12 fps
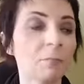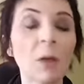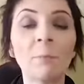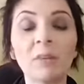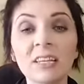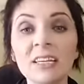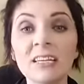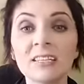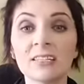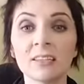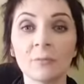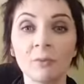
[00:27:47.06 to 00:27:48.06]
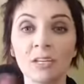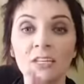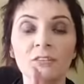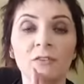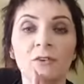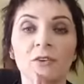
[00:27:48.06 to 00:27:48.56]
Please,
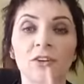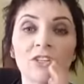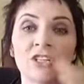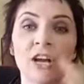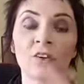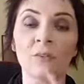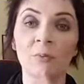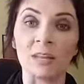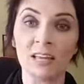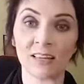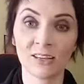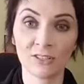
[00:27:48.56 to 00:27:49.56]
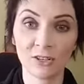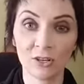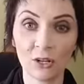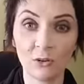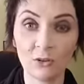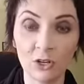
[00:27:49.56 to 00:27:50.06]
if you could, share the playlist
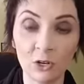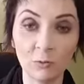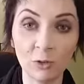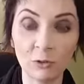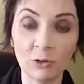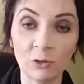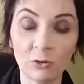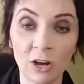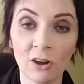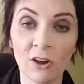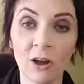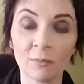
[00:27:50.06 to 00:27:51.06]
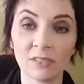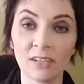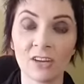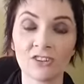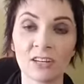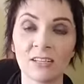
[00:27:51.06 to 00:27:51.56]
on YouTube,
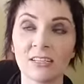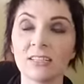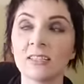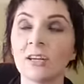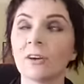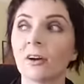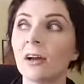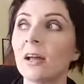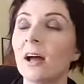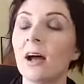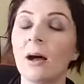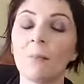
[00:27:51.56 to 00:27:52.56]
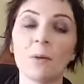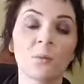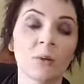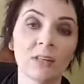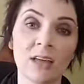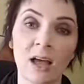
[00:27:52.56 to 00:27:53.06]
youtube.com/EntitySeeker. It
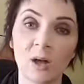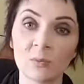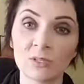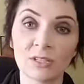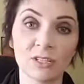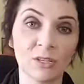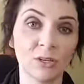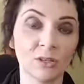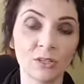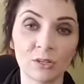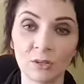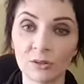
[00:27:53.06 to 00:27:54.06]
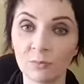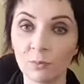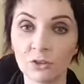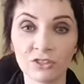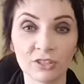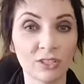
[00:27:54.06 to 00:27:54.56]
really helps to
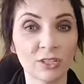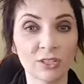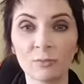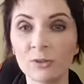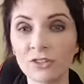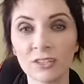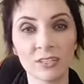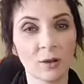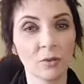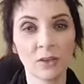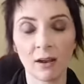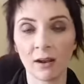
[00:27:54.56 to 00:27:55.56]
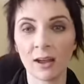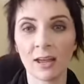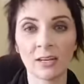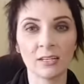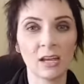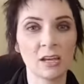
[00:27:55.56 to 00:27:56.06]
push this out there
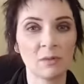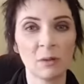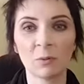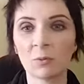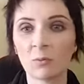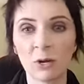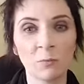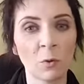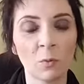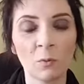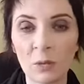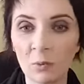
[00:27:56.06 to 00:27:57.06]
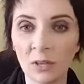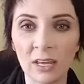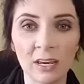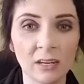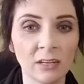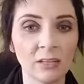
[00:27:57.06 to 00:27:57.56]
and be able to bring more people
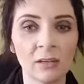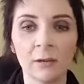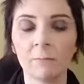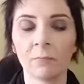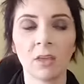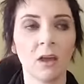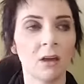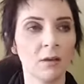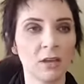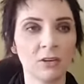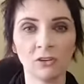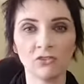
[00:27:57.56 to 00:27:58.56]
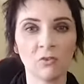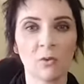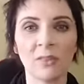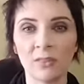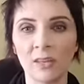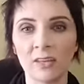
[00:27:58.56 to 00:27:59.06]
in and to
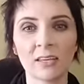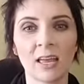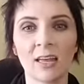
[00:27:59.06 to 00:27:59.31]
join this.